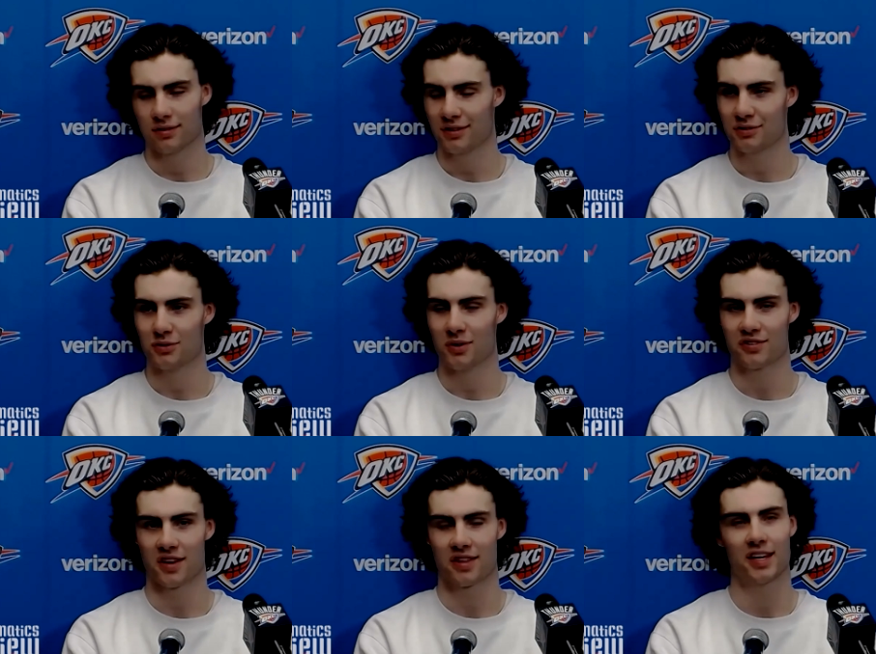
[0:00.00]
it's a good
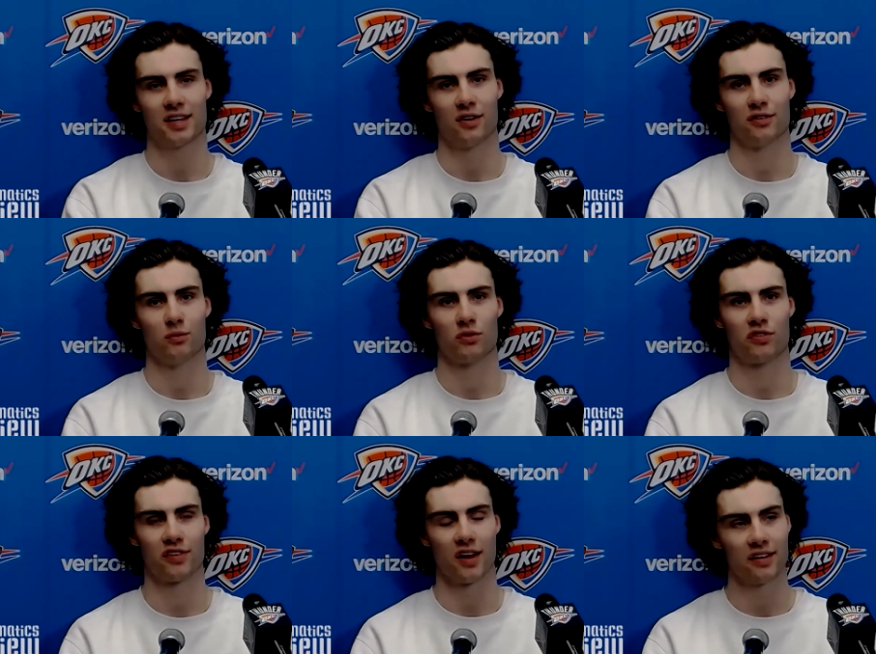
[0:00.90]
question. I think on
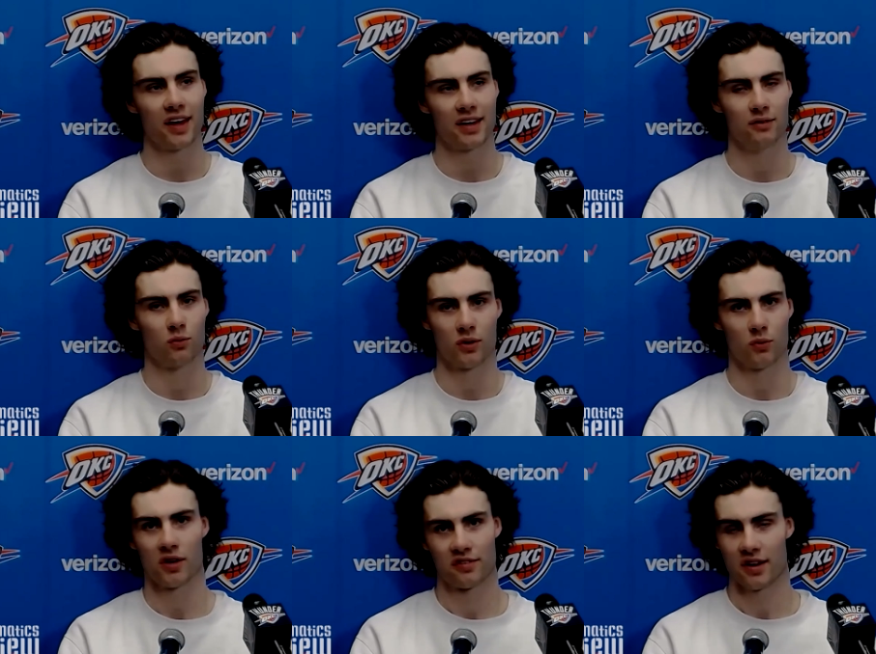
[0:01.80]
Sunday,
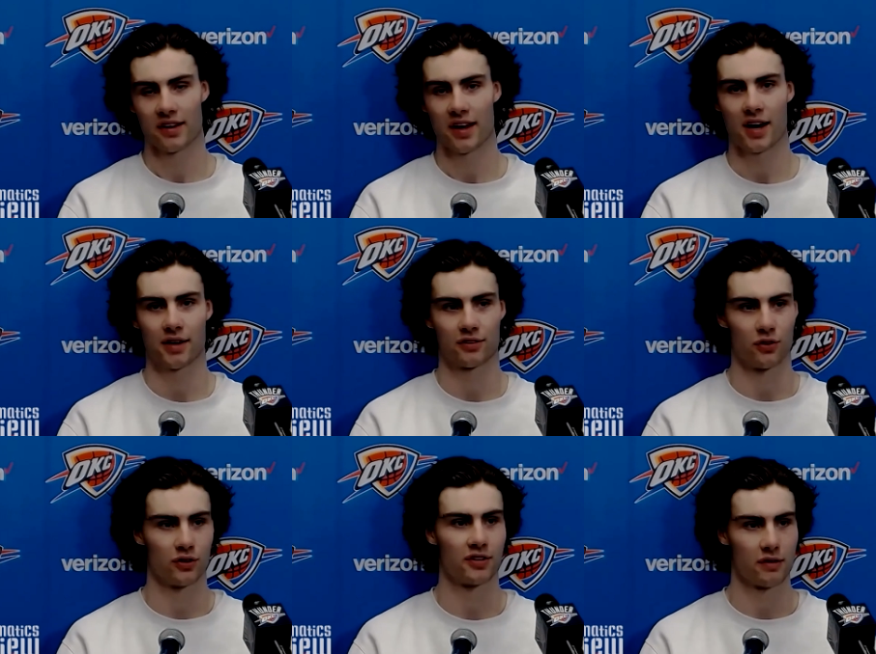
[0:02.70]
one, Sunday, I, I,
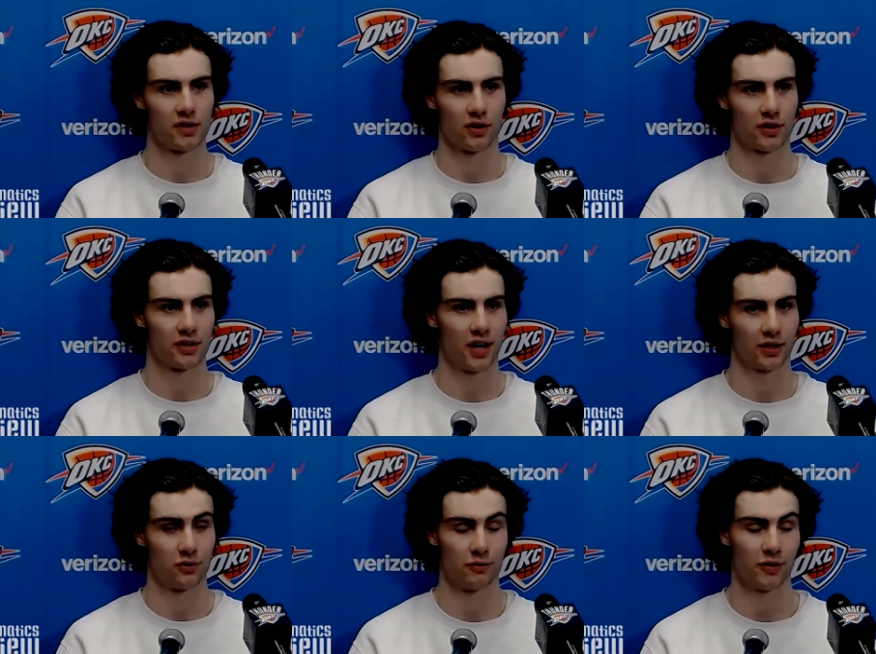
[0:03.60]
turned the TV on and I
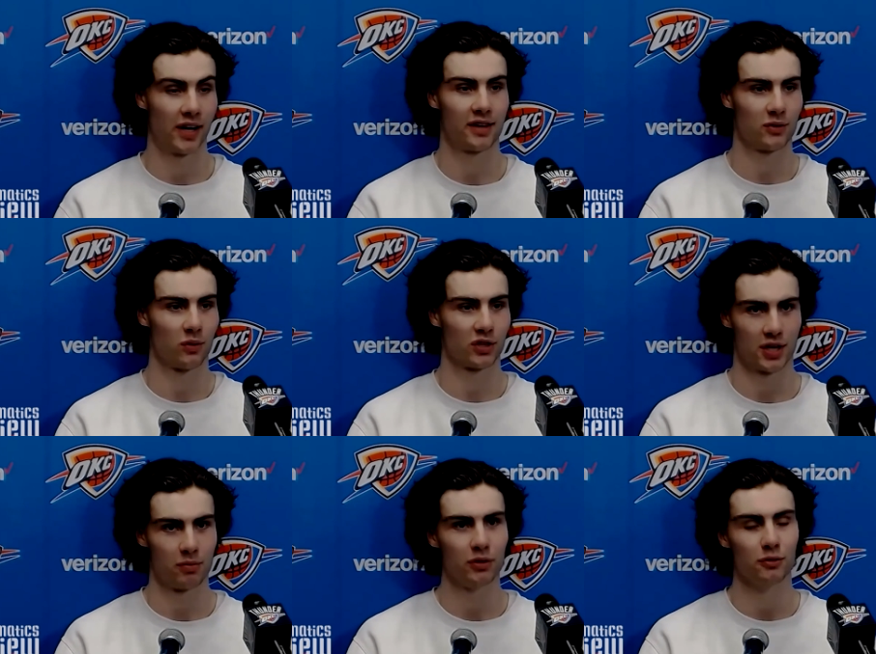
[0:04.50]
couldn't find anything to watch,
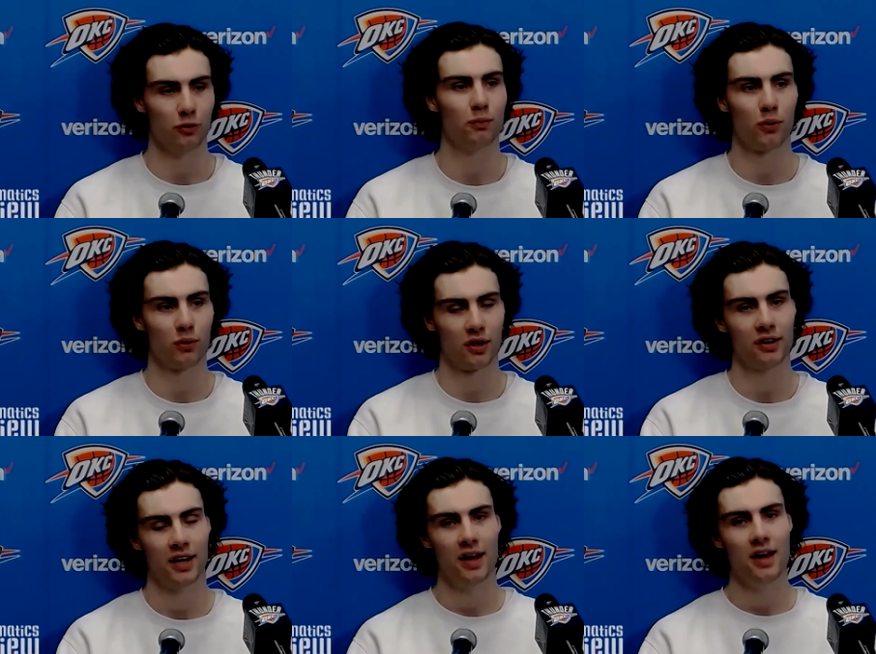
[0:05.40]
and I put the football on,
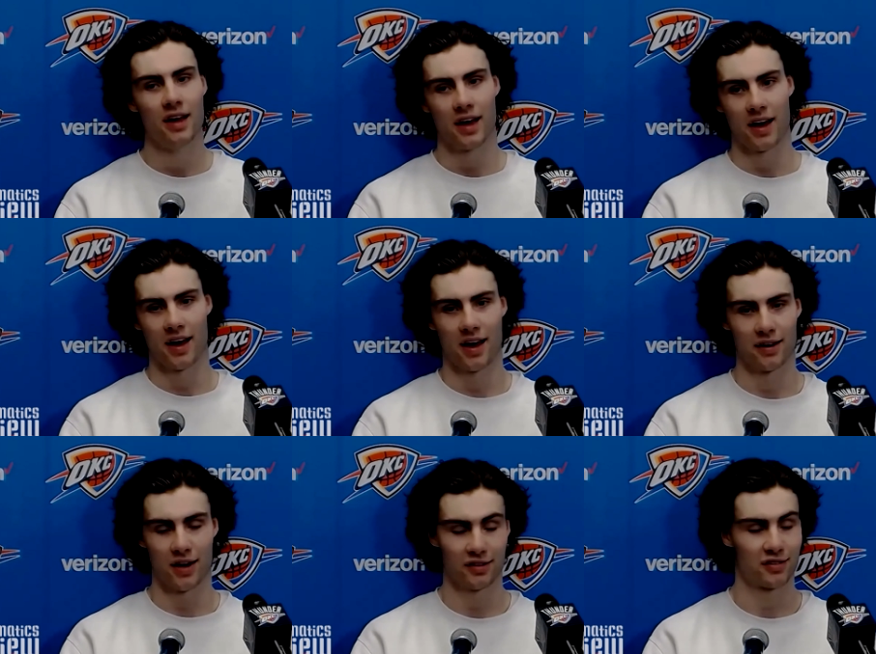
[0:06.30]
and
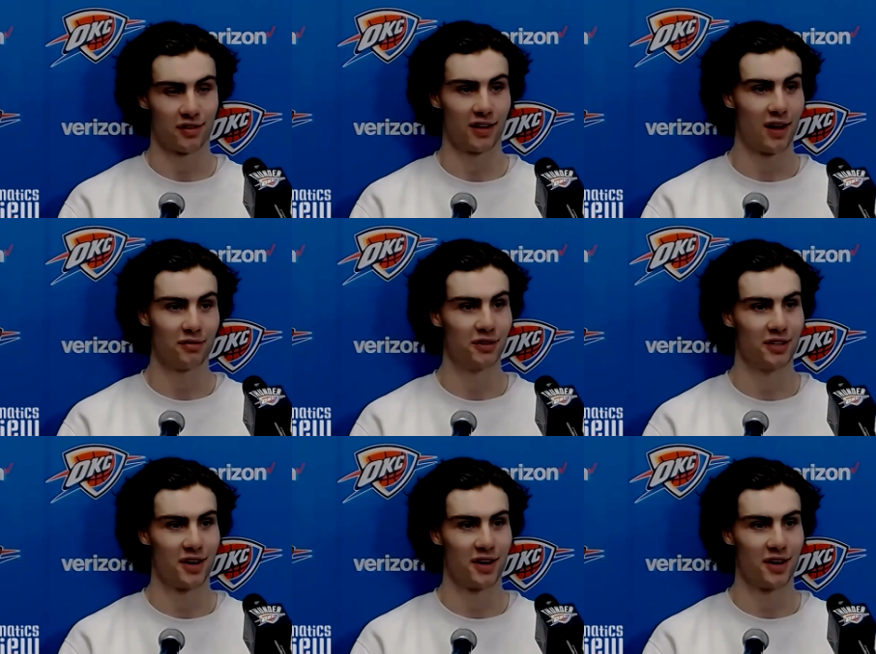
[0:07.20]
I just I loved it.